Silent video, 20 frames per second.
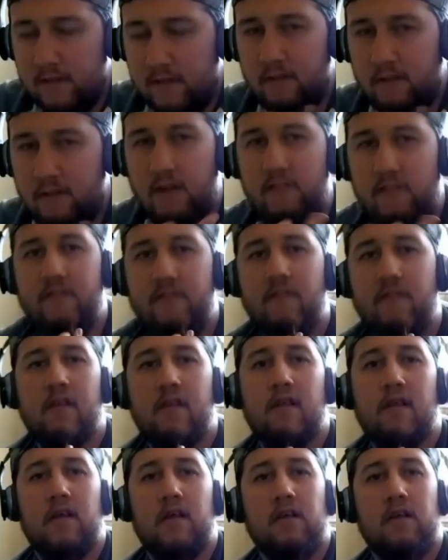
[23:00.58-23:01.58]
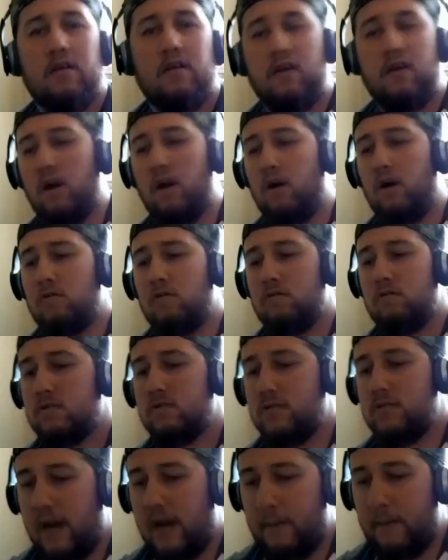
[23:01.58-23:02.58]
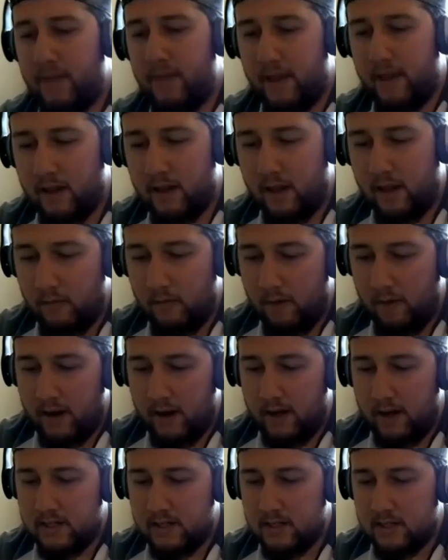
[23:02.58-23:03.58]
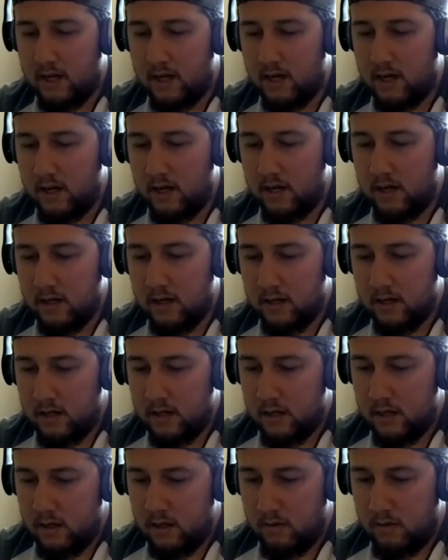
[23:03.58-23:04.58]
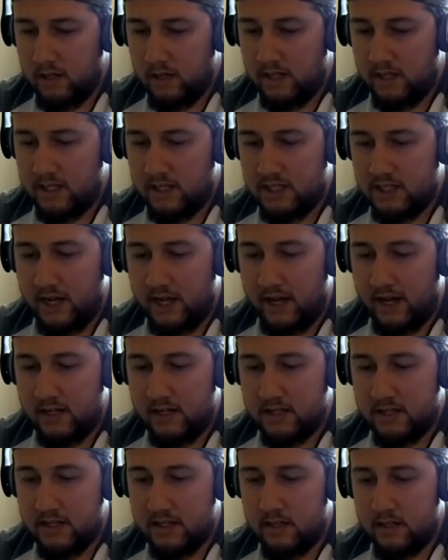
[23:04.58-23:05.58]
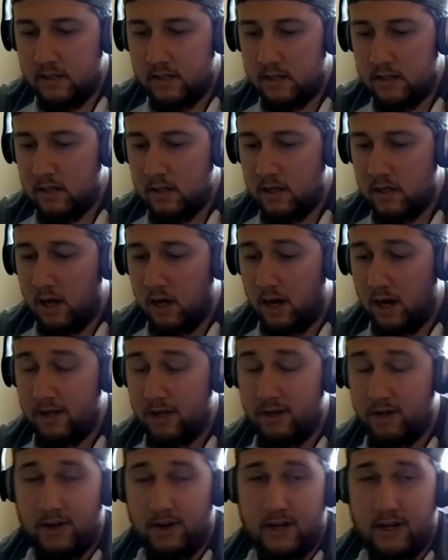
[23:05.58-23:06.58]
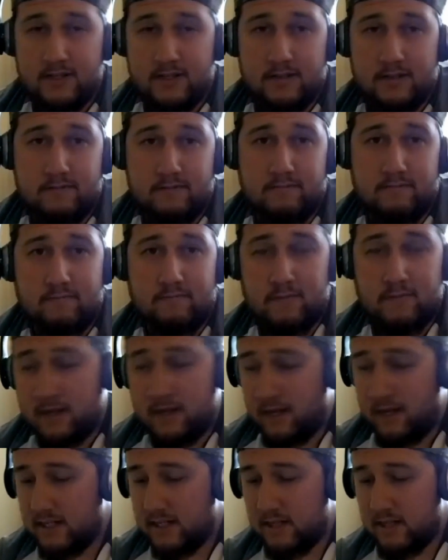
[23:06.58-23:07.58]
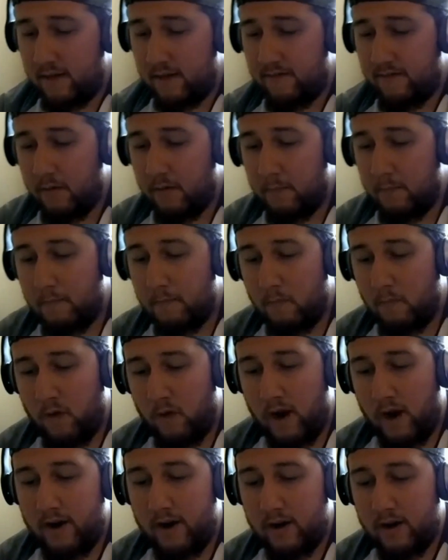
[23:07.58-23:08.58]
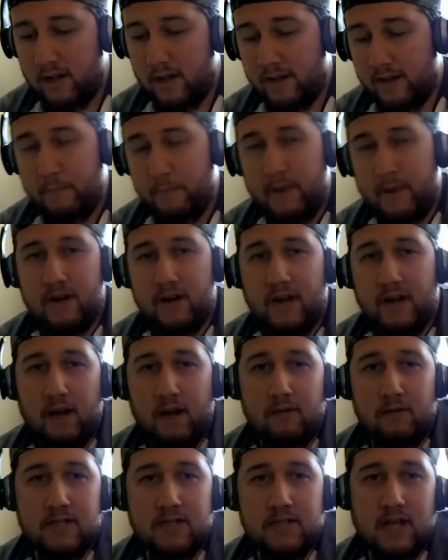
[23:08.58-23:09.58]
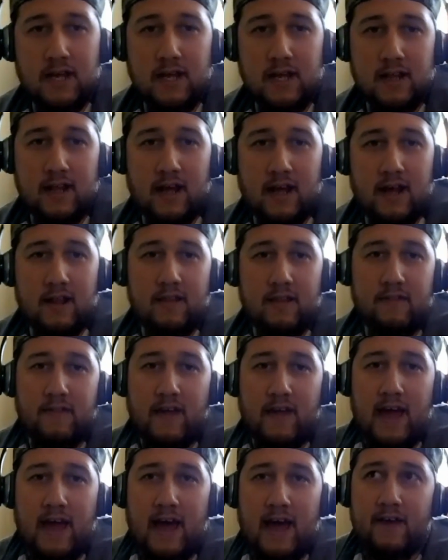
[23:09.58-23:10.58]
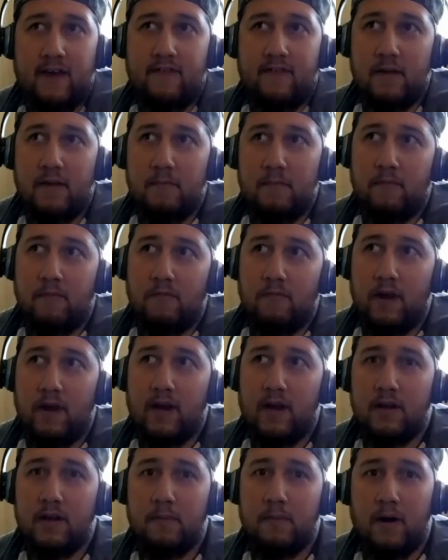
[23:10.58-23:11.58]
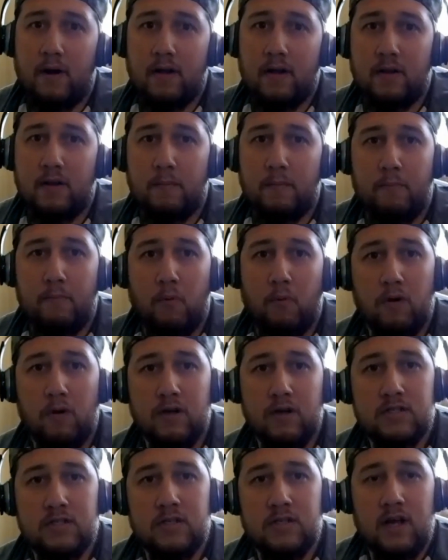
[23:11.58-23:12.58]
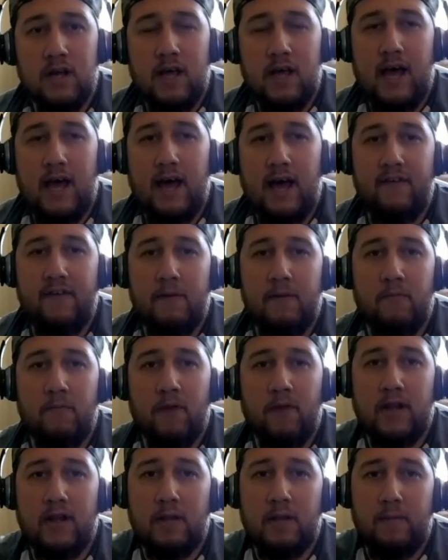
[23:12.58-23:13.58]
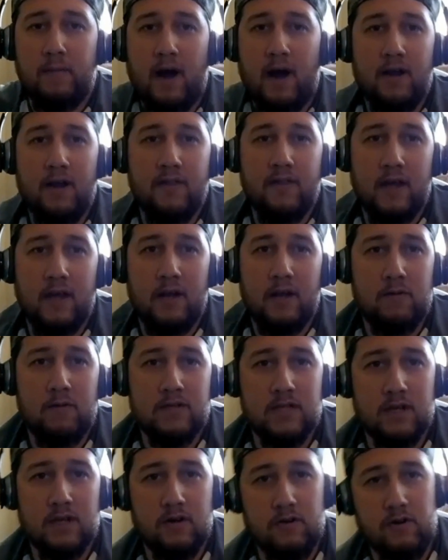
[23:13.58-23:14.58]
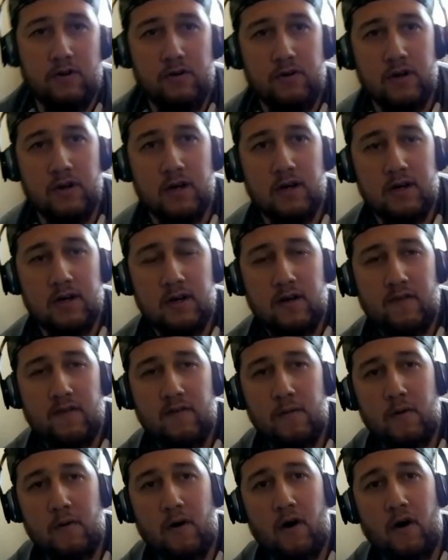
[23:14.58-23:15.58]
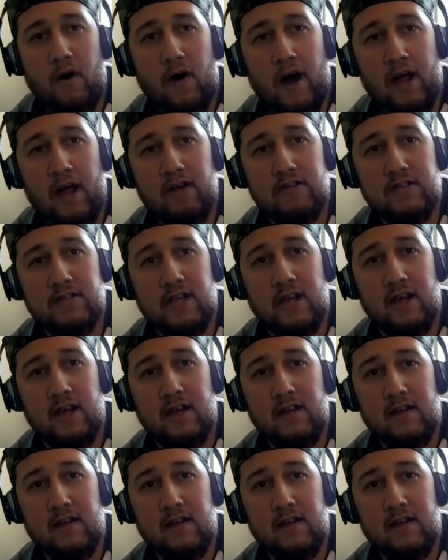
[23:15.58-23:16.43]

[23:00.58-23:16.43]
if so hypothetically, right? It's was it C.J. Henderson? Dude, he's from what I heard, like Peter King was saying that they have him ranked up. Some boards have him ranked up higher than Okudah from Ohio State.